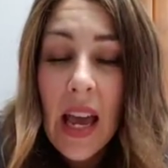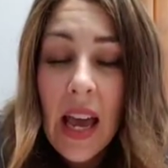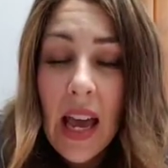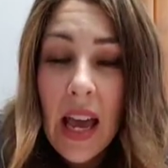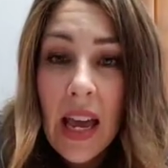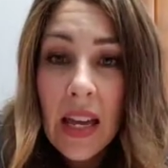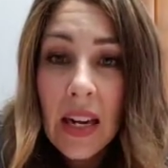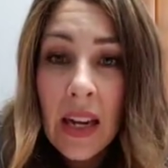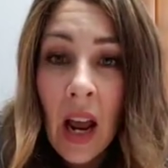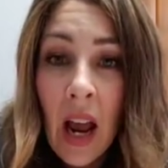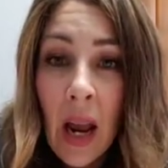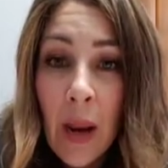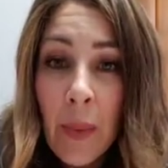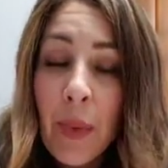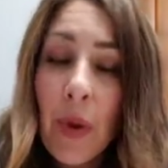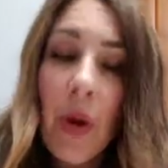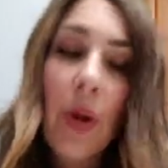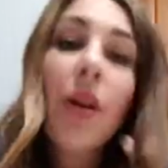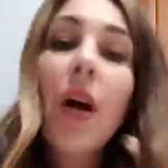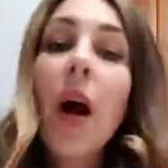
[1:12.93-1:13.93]
And I
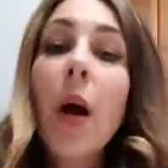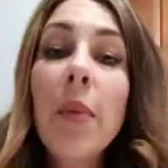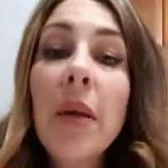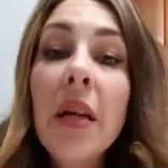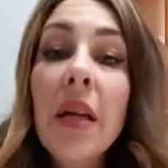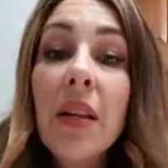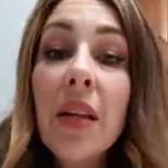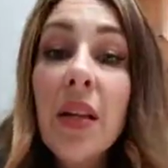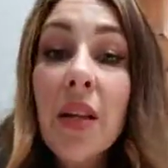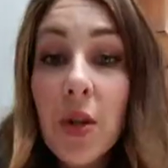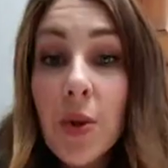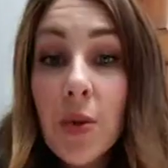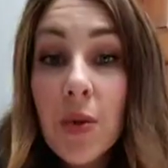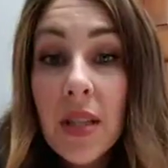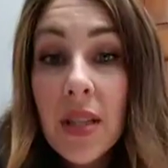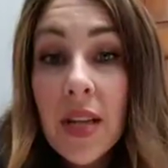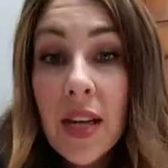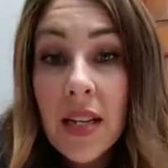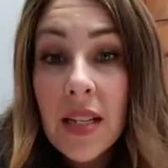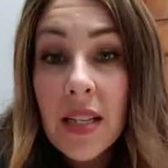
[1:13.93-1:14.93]
predominantly
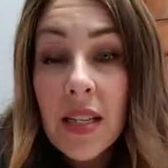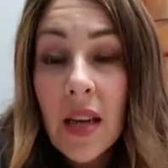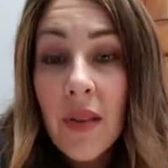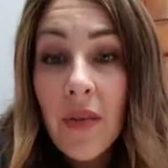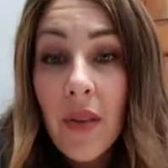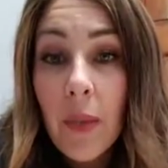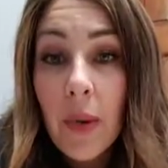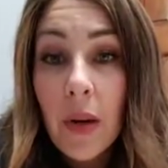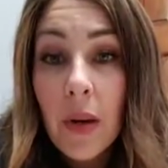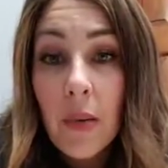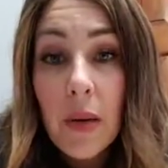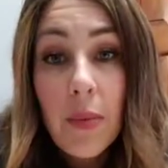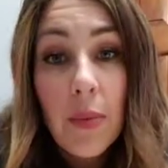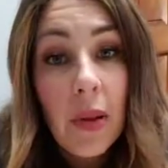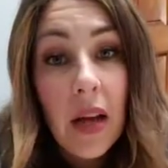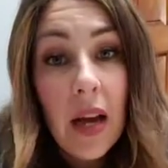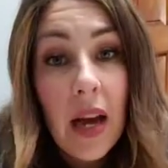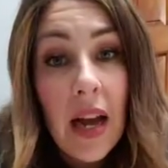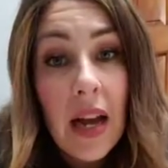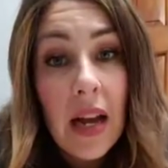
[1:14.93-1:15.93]
use this if I'm going to be
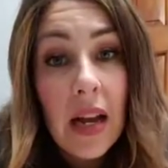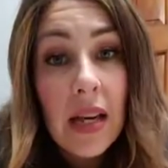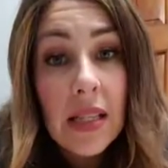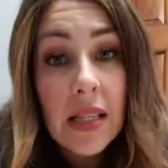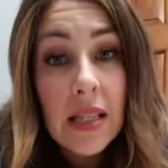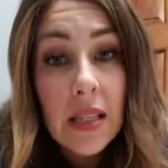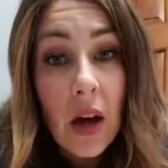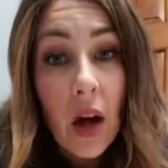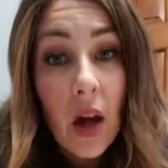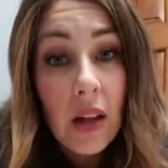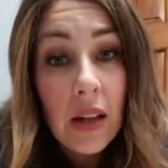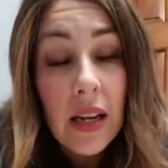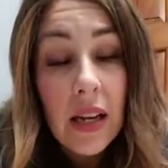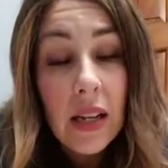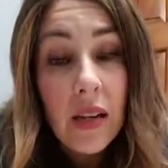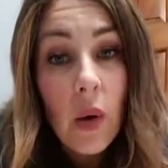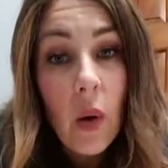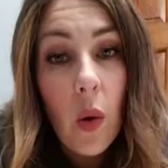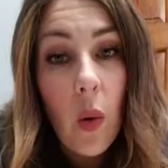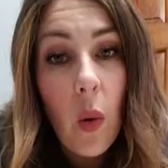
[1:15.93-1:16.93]
applying a
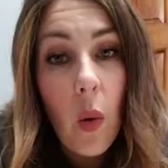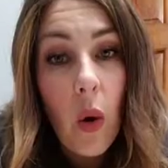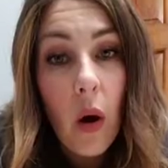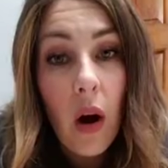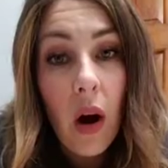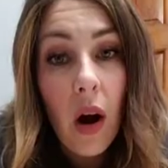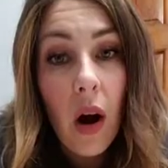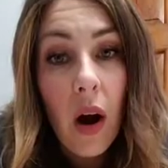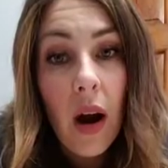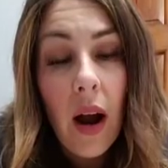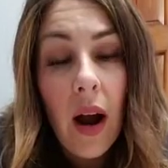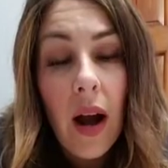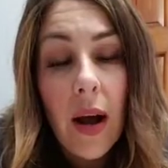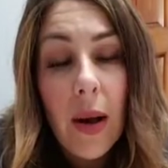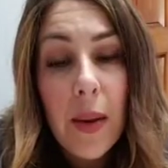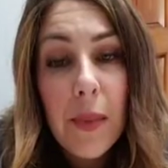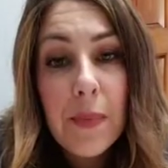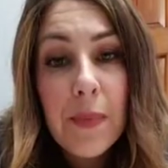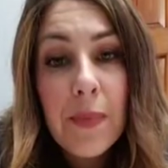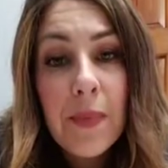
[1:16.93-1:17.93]
solid or
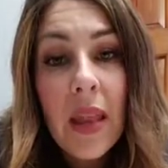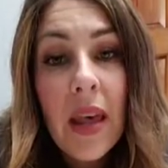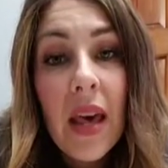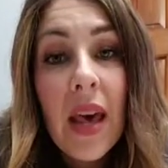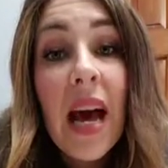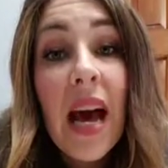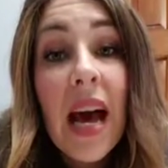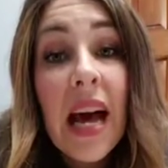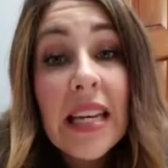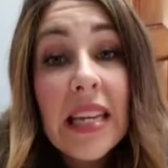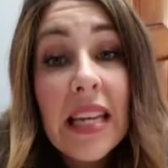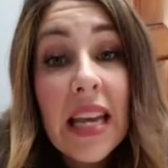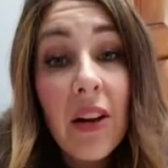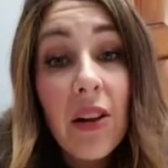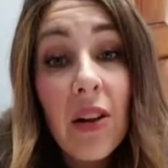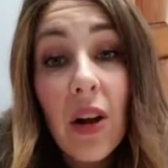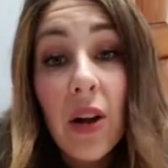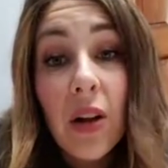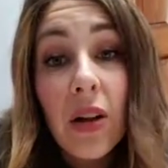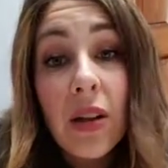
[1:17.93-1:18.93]
a
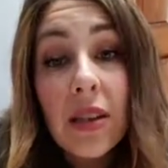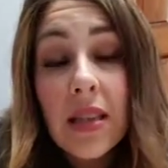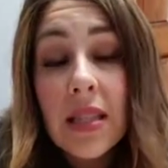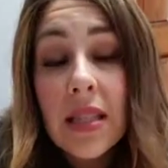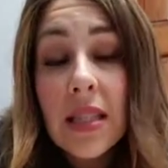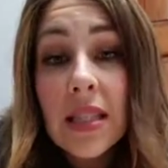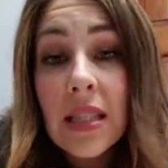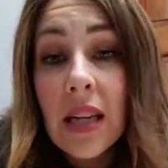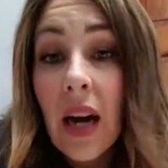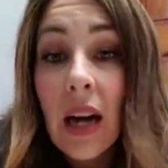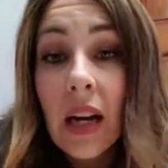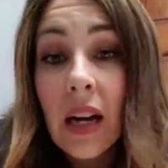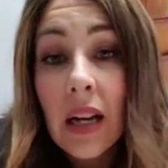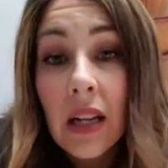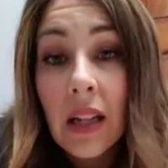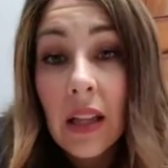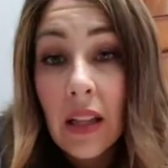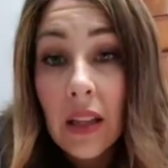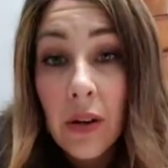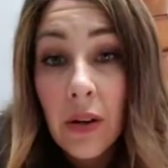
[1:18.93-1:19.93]
nail art that's not
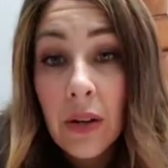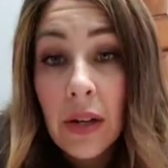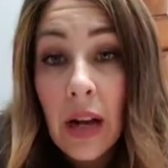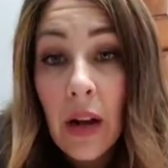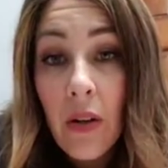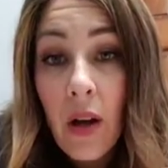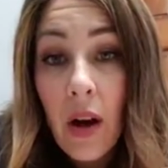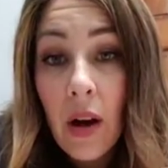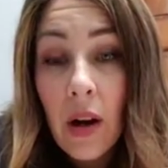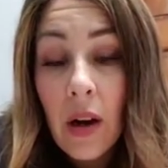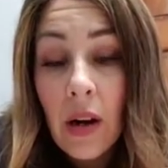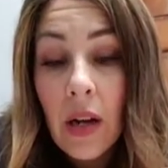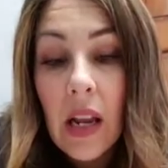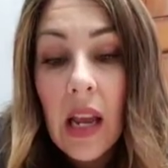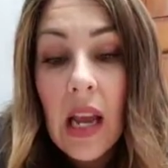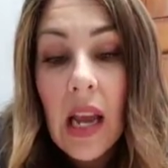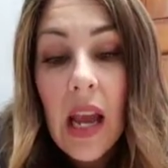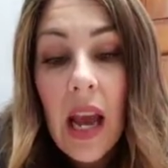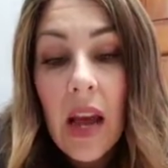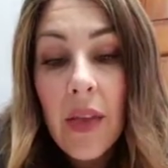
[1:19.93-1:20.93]
a glitter nail art.
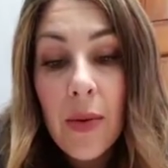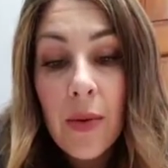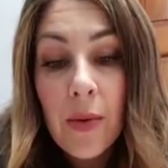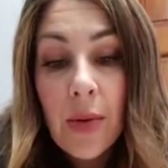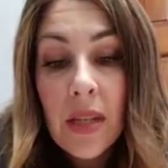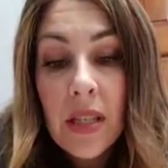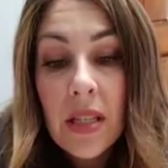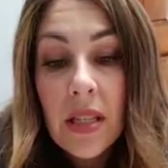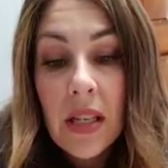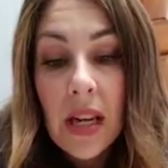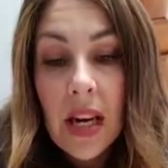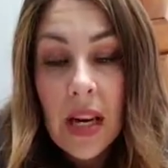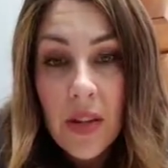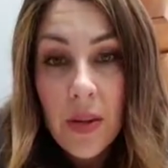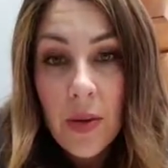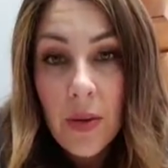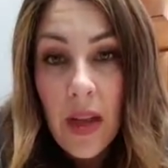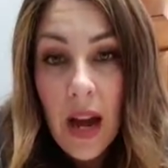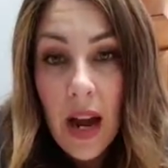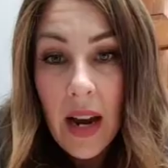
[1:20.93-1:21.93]
And the reason that I
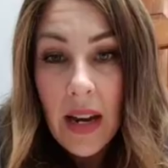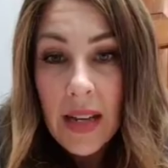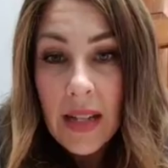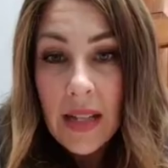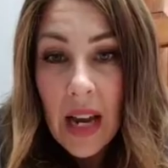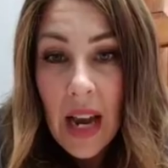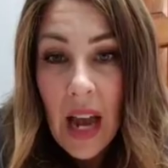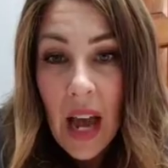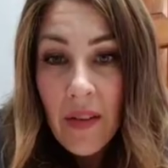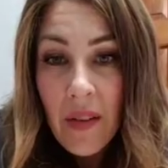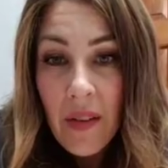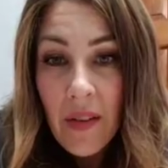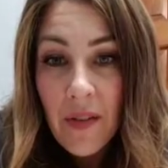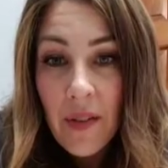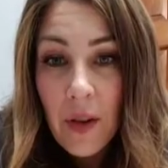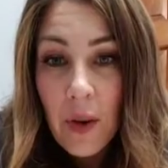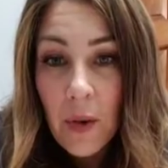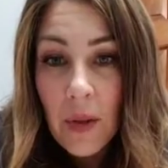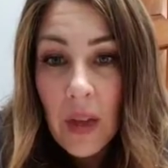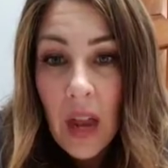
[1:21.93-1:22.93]
do that is I have a
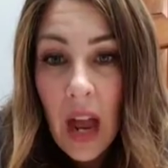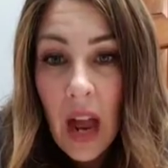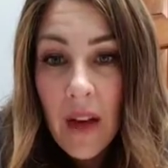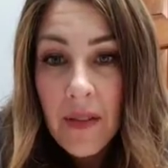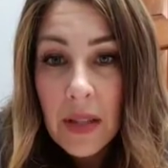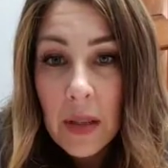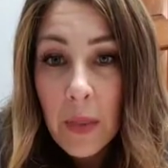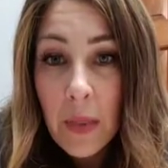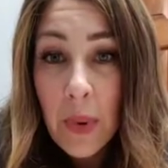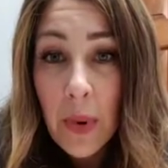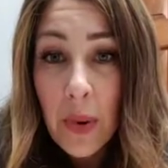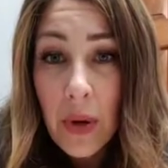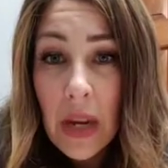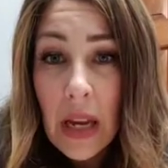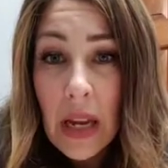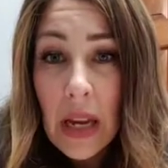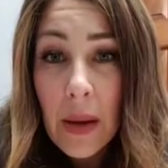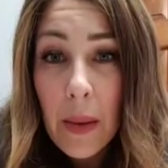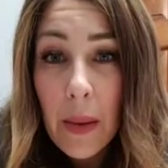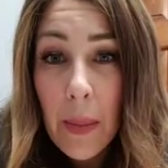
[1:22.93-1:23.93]
few that have some
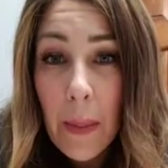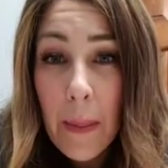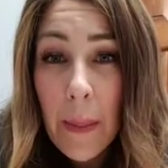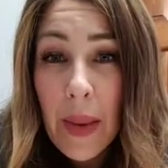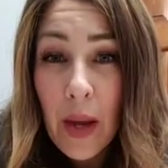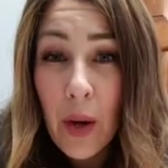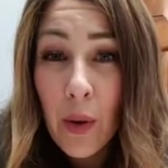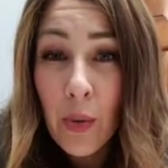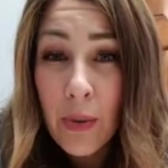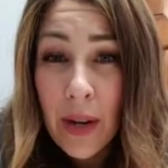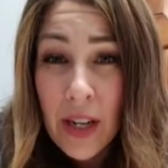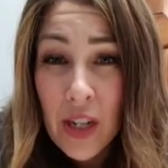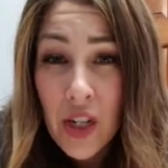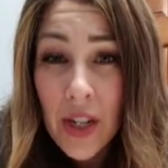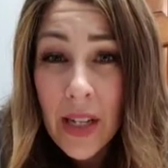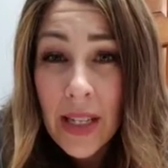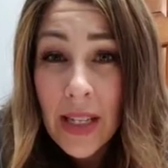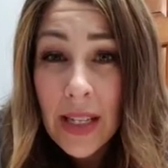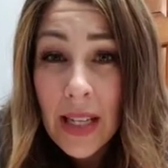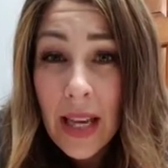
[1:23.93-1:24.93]
pretty big
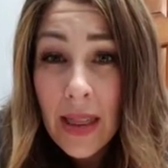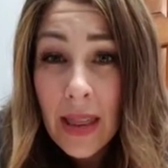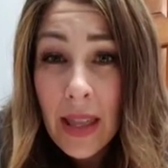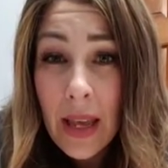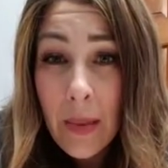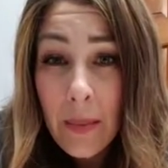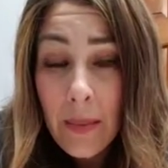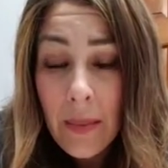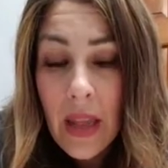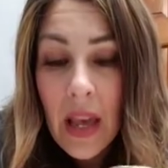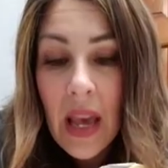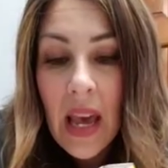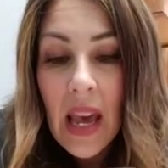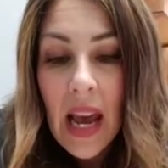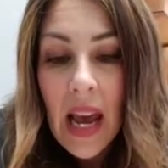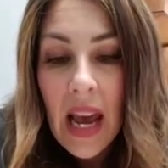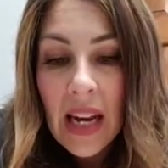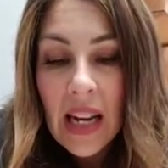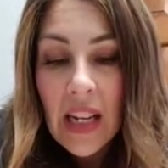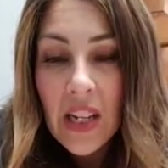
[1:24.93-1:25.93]
ridges in them,
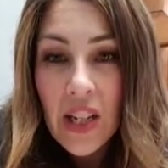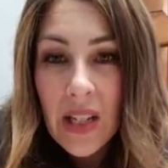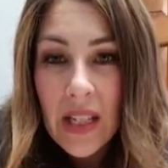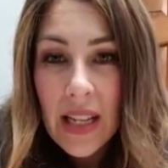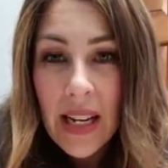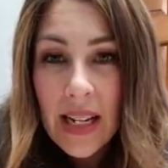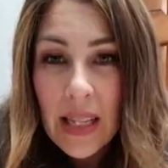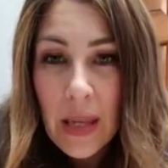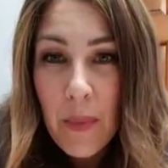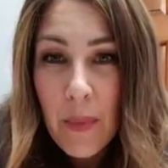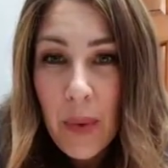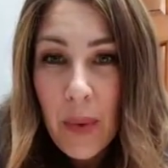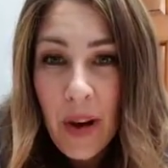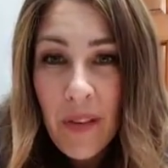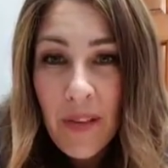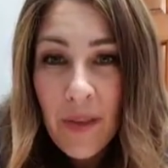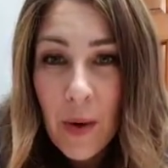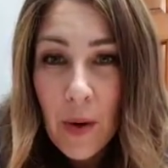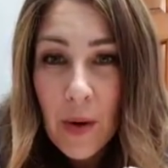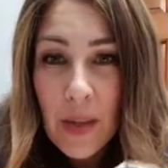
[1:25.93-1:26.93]
and I just like to
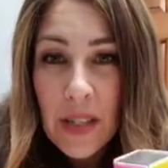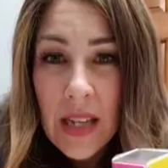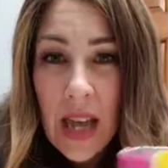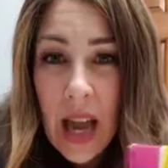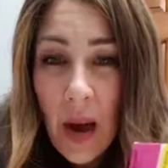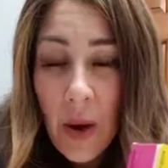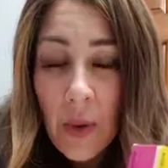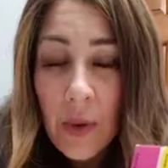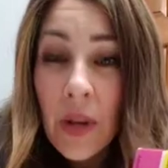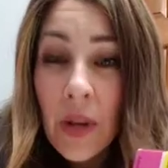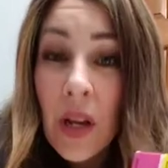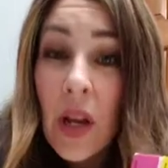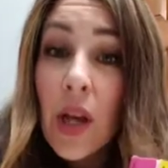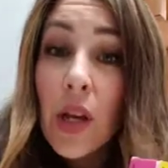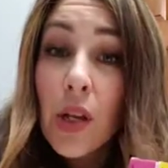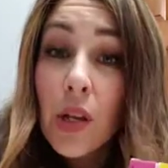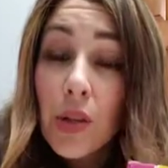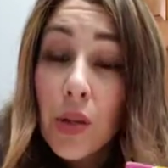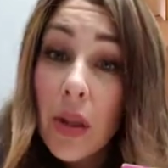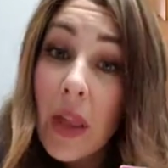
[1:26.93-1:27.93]
buff those down
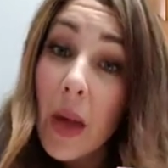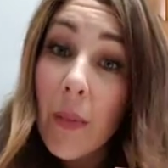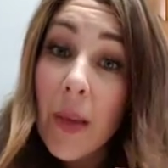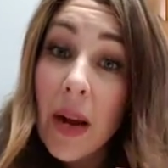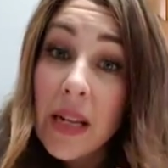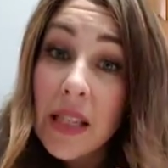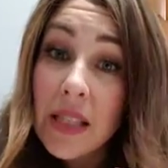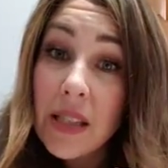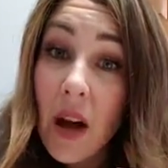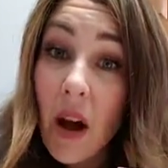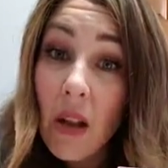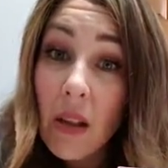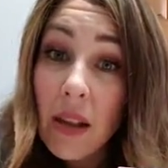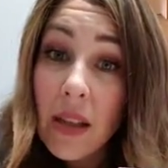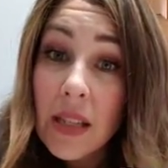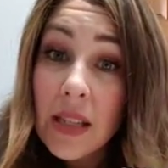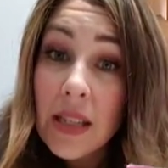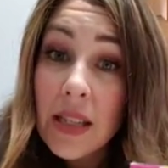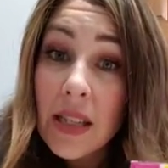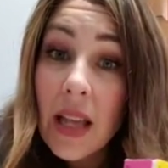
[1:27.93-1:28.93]
so that my
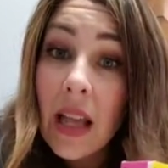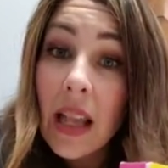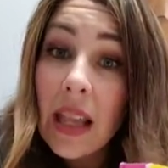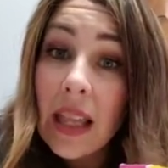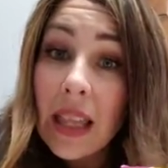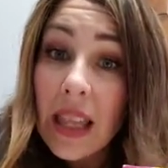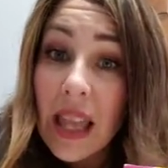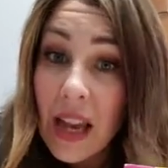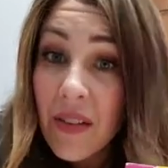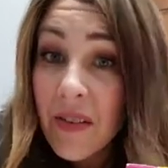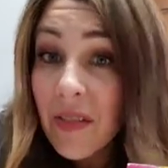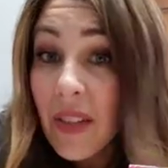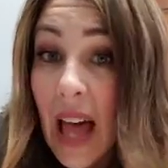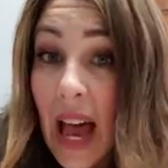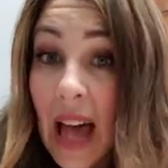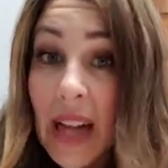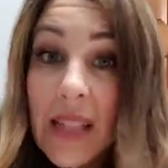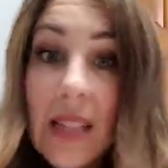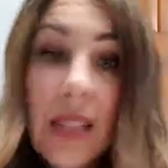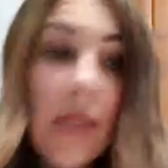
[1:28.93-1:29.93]
solids lay
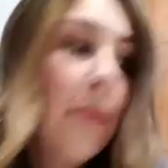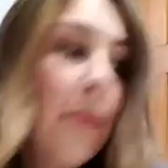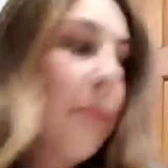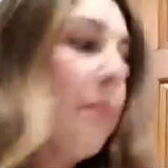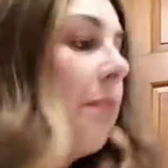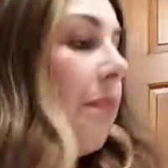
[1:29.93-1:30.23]
flat.